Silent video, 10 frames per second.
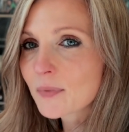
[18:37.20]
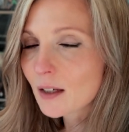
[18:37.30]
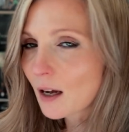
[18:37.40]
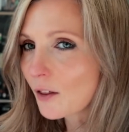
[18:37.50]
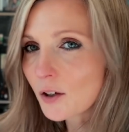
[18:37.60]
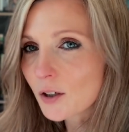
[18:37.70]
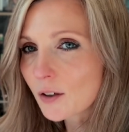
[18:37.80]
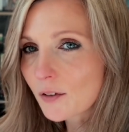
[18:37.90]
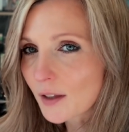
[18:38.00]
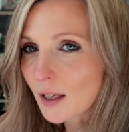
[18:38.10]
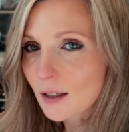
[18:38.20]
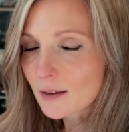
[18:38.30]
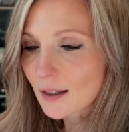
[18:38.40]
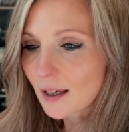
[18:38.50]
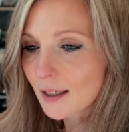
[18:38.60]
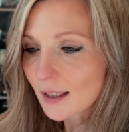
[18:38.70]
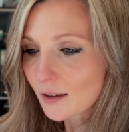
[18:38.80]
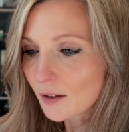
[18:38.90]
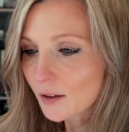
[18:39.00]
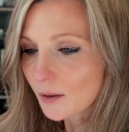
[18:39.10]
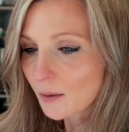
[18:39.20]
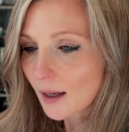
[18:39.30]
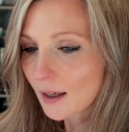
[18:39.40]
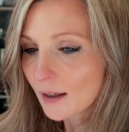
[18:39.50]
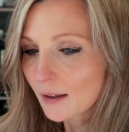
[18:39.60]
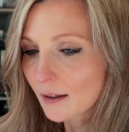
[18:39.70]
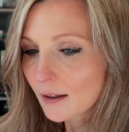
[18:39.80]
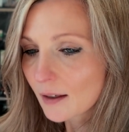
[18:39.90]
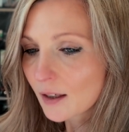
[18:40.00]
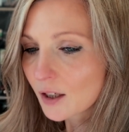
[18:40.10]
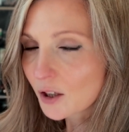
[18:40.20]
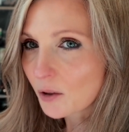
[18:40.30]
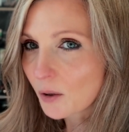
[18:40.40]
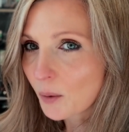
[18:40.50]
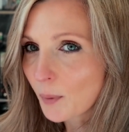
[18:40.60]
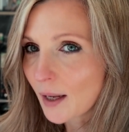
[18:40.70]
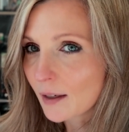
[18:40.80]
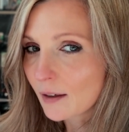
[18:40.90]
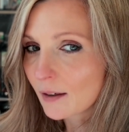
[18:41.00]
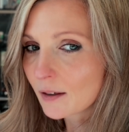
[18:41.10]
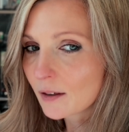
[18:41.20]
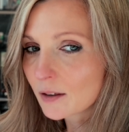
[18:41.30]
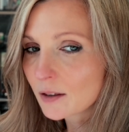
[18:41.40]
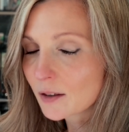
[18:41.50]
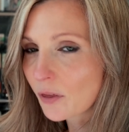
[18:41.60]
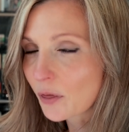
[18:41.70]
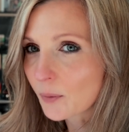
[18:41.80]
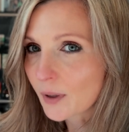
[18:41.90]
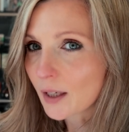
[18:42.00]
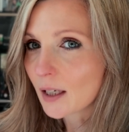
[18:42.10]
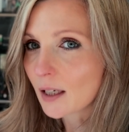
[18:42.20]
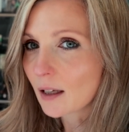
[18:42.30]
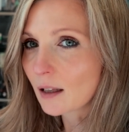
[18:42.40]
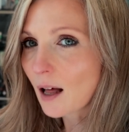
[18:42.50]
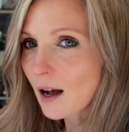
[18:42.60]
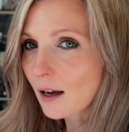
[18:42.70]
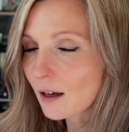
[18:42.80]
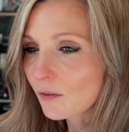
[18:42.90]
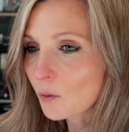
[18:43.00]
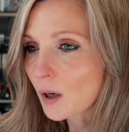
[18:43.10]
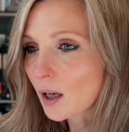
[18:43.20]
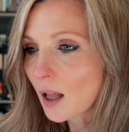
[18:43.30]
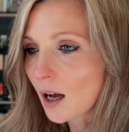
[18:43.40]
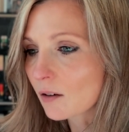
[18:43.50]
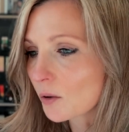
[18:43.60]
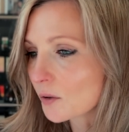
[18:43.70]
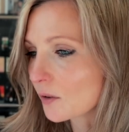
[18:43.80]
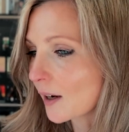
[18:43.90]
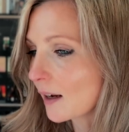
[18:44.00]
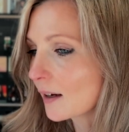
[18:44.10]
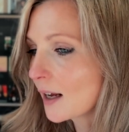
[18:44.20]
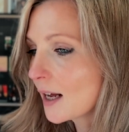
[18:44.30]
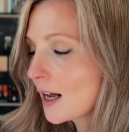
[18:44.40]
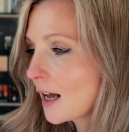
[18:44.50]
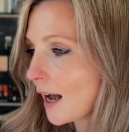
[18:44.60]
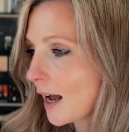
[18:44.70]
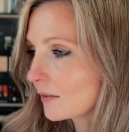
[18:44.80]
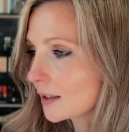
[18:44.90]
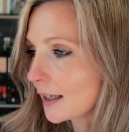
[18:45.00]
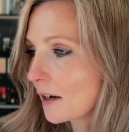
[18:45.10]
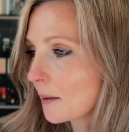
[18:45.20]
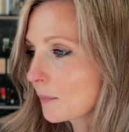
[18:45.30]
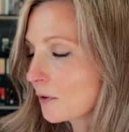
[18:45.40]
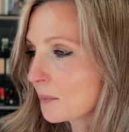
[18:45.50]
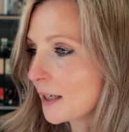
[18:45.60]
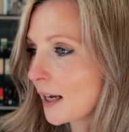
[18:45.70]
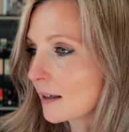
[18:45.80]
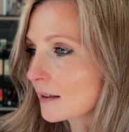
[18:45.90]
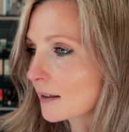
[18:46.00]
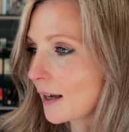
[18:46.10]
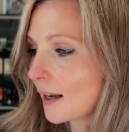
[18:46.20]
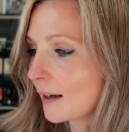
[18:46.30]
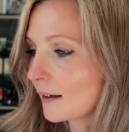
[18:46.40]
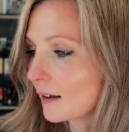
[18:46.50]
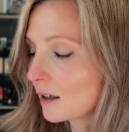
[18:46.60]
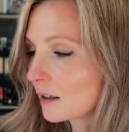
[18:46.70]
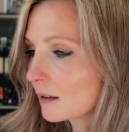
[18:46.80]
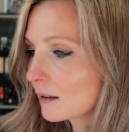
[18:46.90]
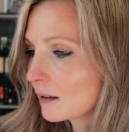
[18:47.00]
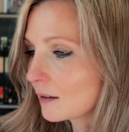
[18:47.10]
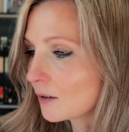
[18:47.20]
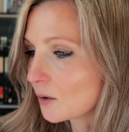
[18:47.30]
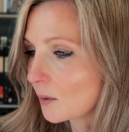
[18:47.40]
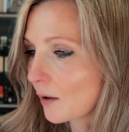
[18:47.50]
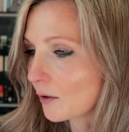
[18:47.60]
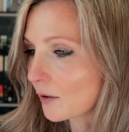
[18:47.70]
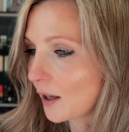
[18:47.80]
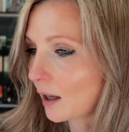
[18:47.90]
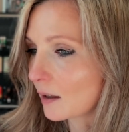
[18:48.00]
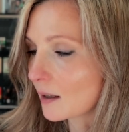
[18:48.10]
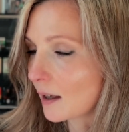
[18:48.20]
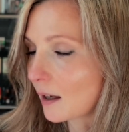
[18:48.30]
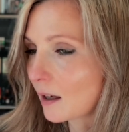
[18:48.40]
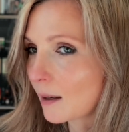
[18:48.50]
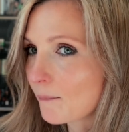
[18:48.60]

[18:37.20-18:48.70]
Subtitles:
other things that I need to do, and when 3 o'clock, 4 o'clock rolls around, I have to get up from the desk and do other things, like